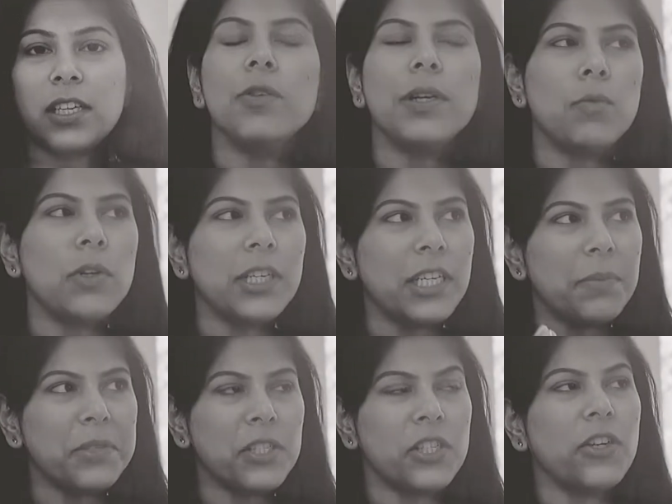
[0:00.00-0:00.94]
So I want to
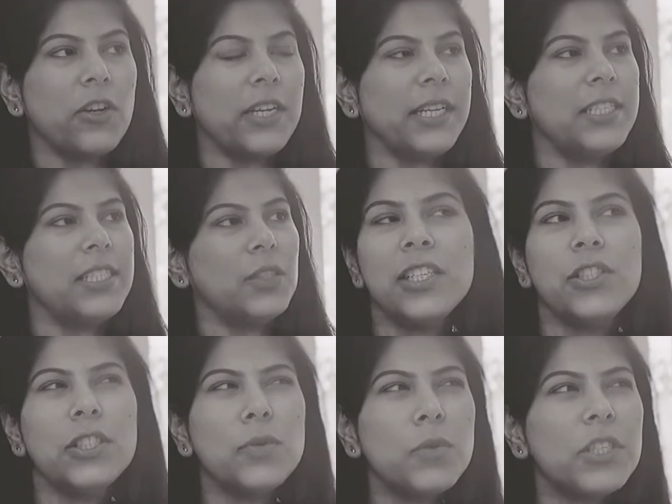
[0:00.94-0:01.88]
keep it short. I just
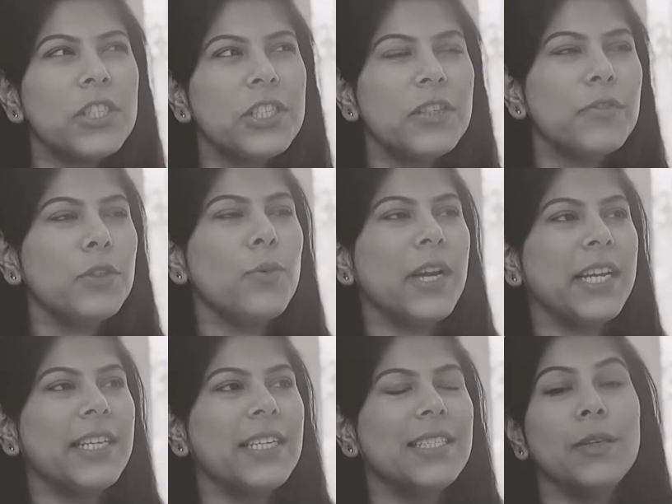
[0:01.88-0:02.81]
want to share a few
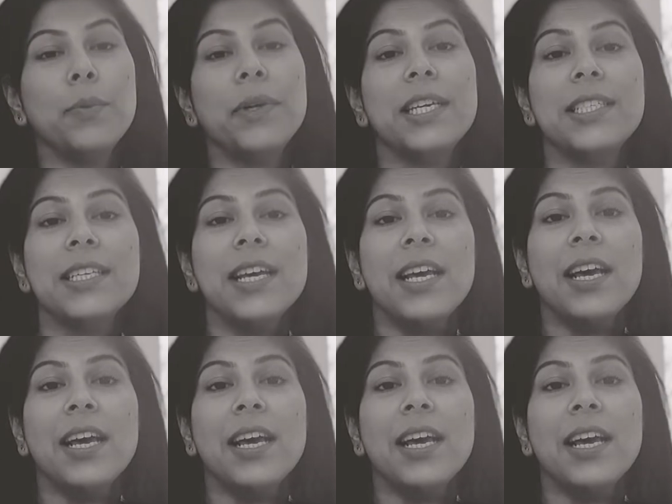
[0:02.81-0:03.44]
ideas, the ways